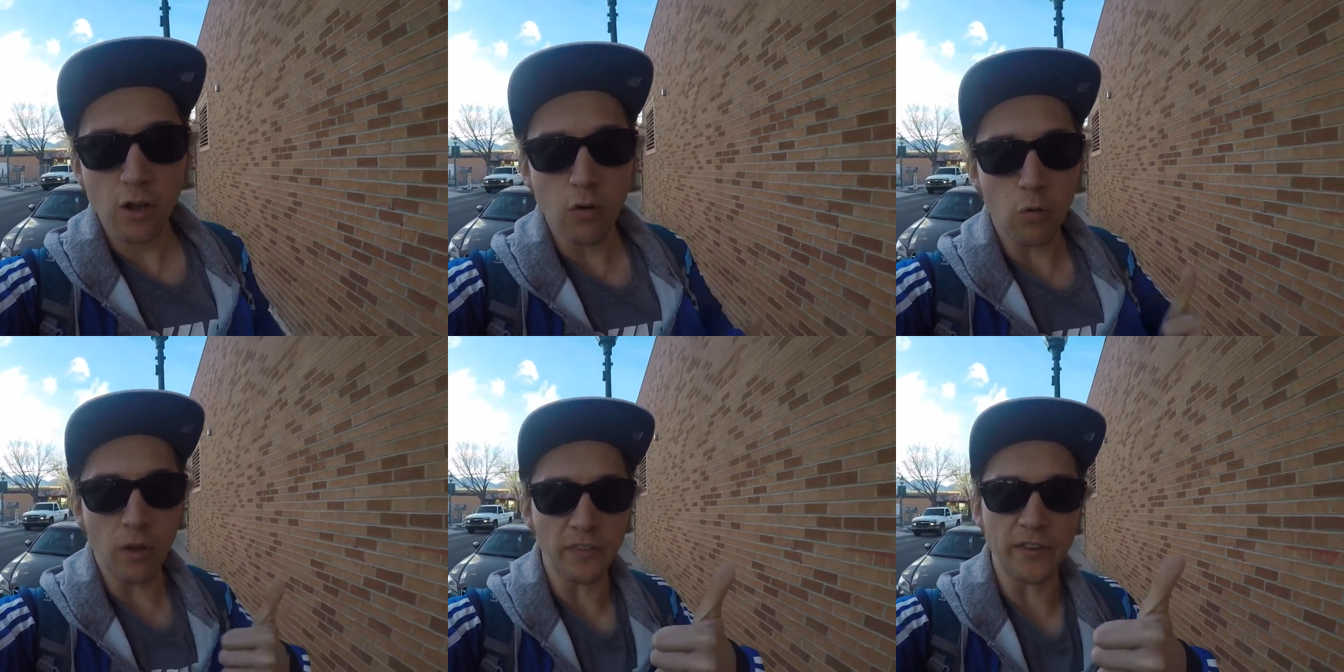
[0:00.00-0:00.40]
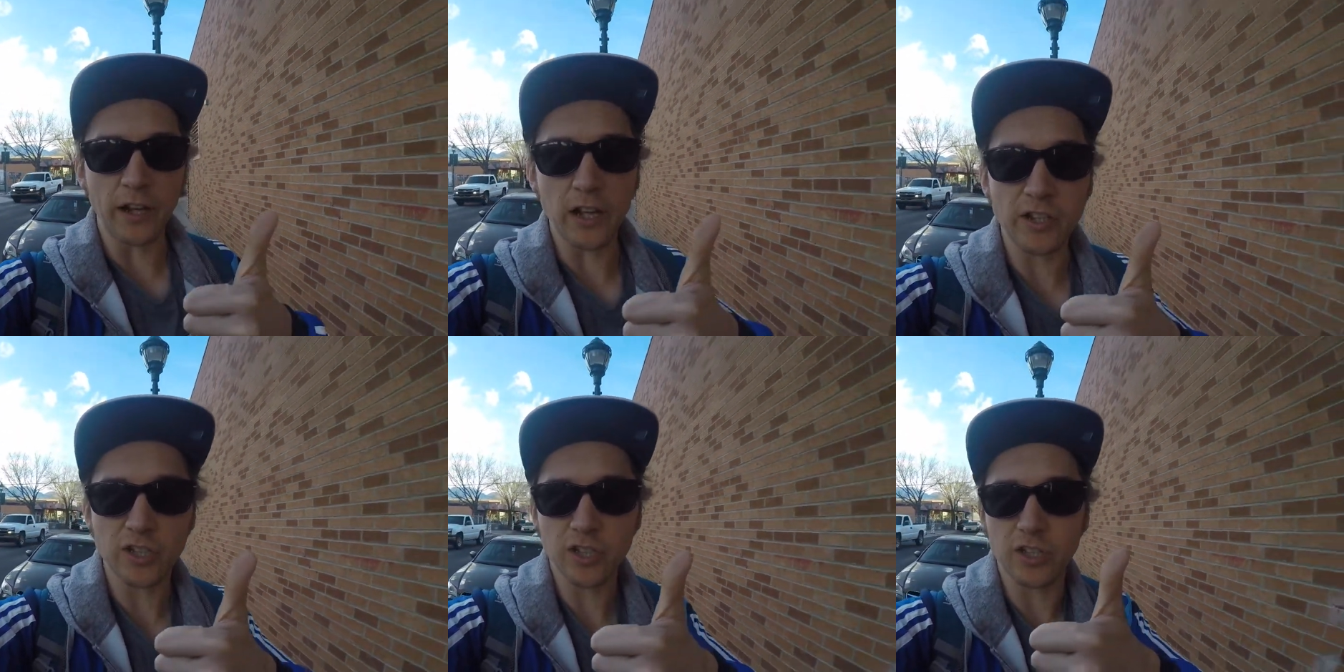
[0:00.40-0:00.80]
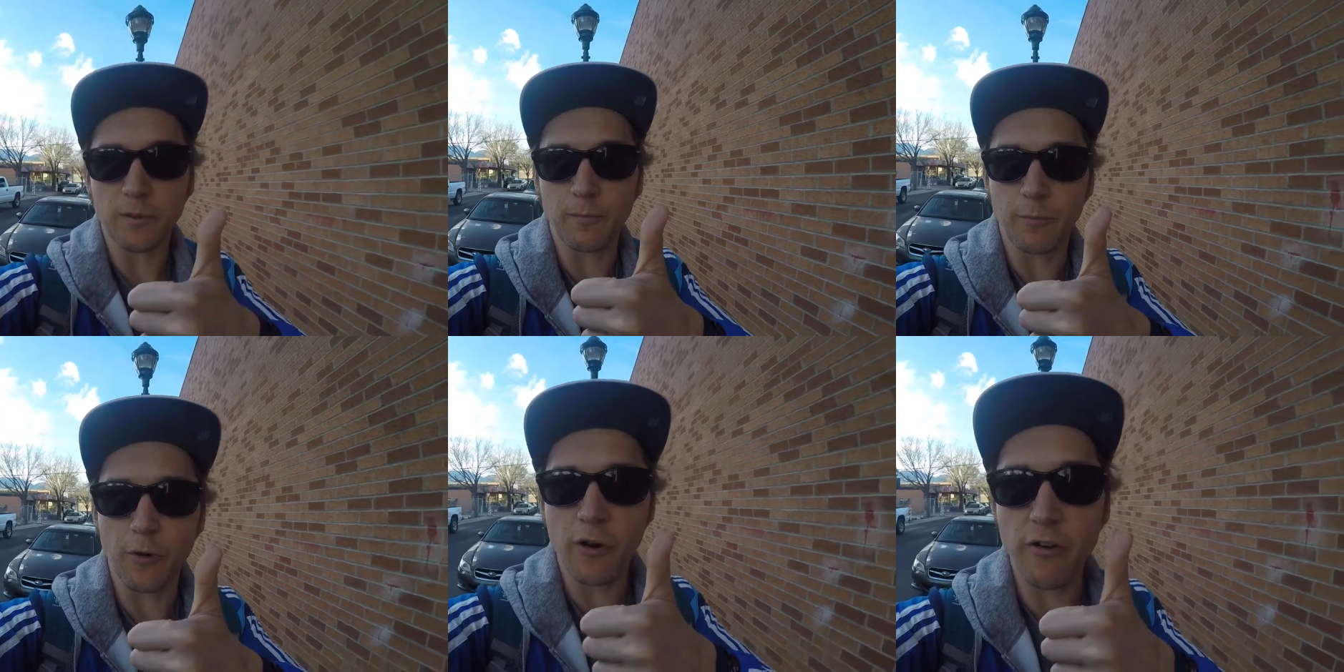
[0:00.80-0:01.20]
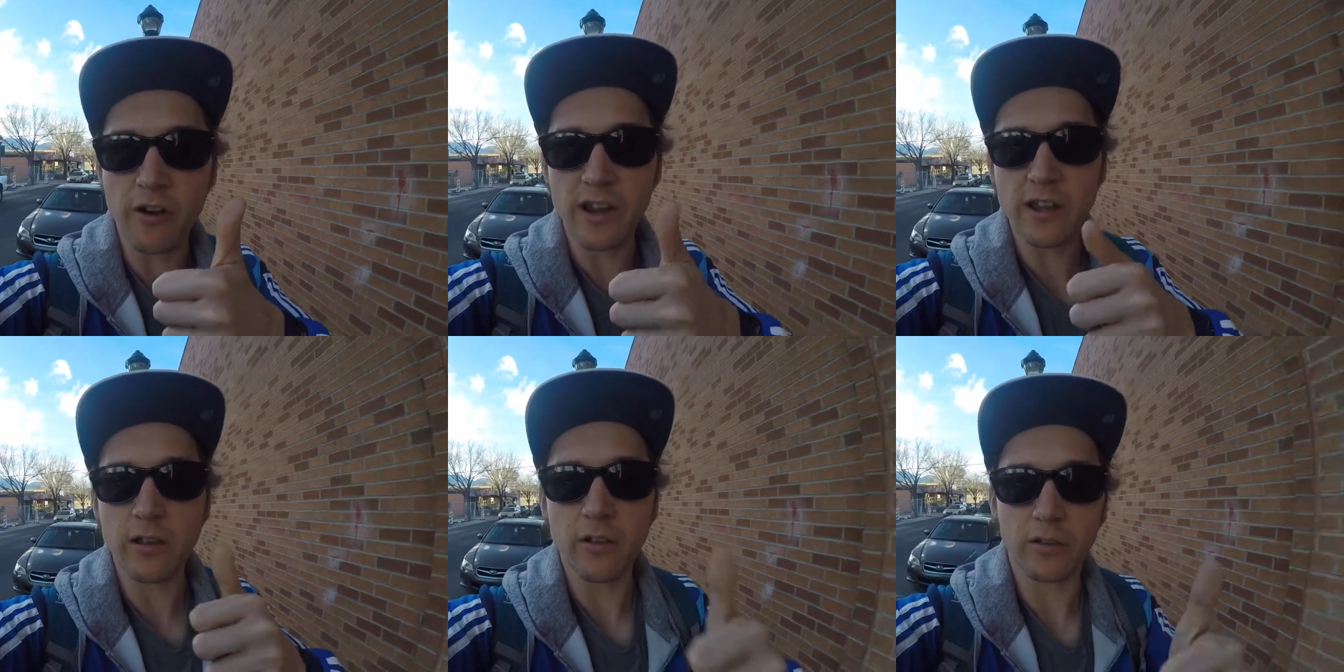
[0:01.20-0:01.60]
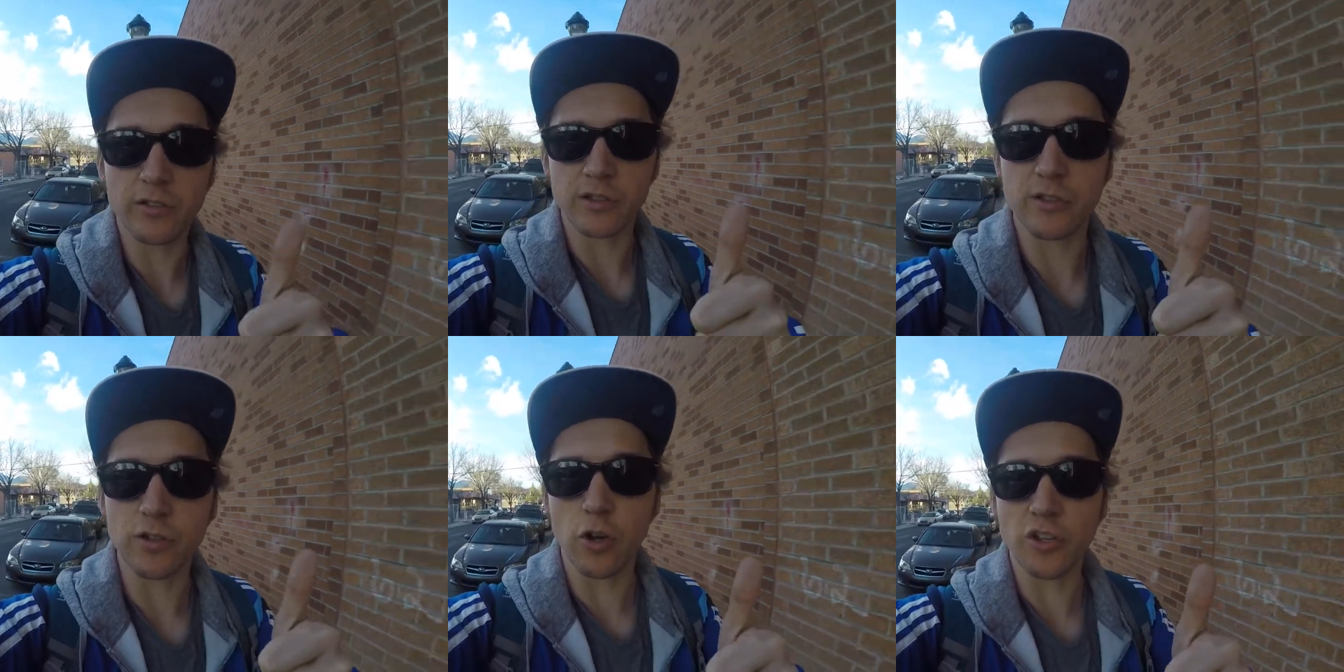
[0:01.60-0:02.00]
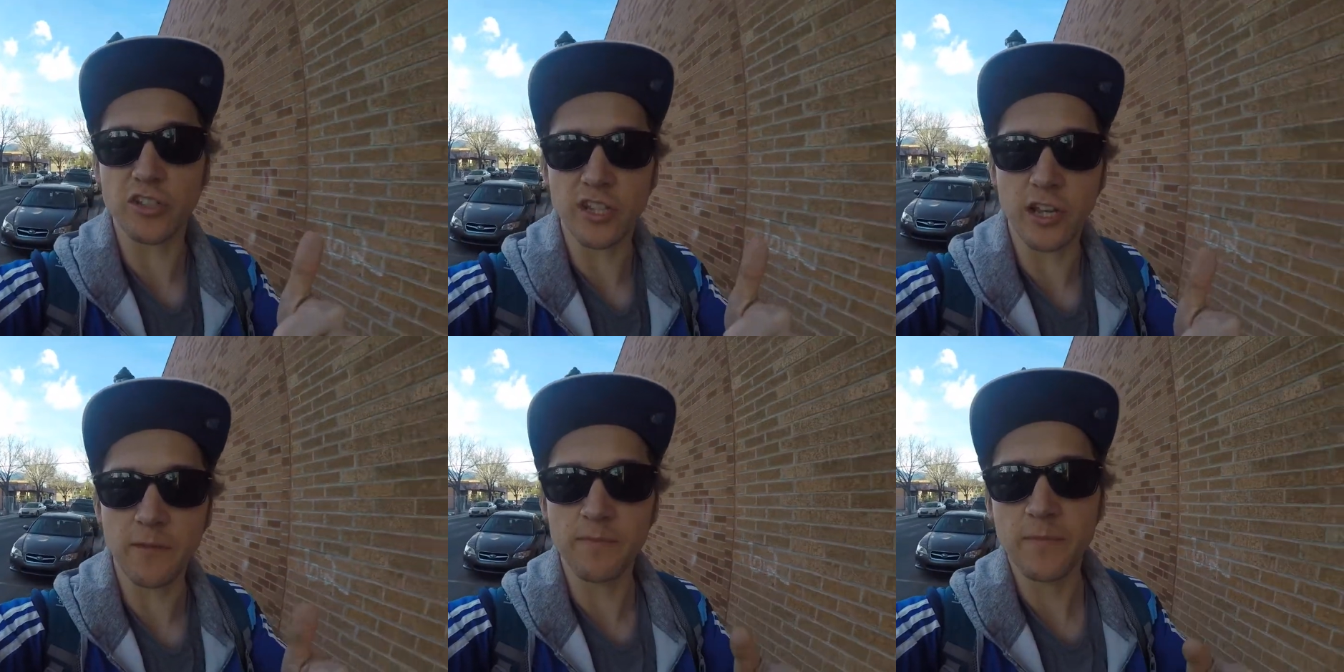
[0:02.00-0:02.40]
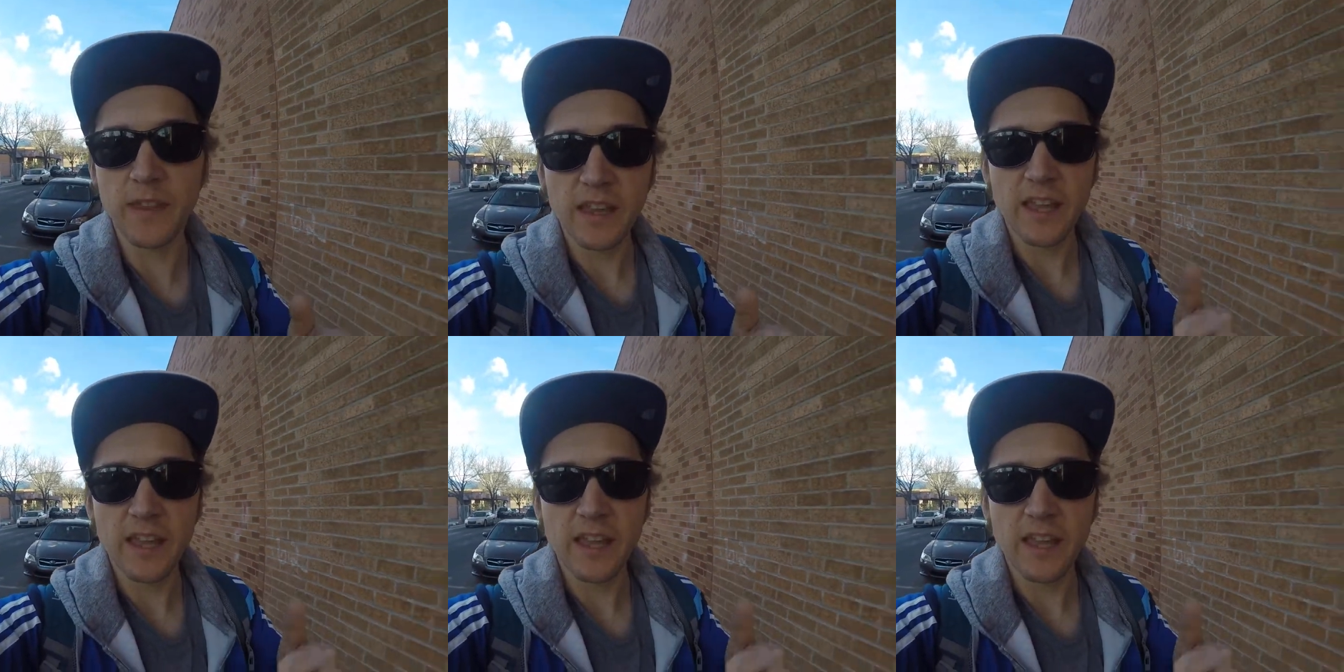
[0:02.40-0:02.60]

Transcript: Wanderlust Brewery, which is awesome.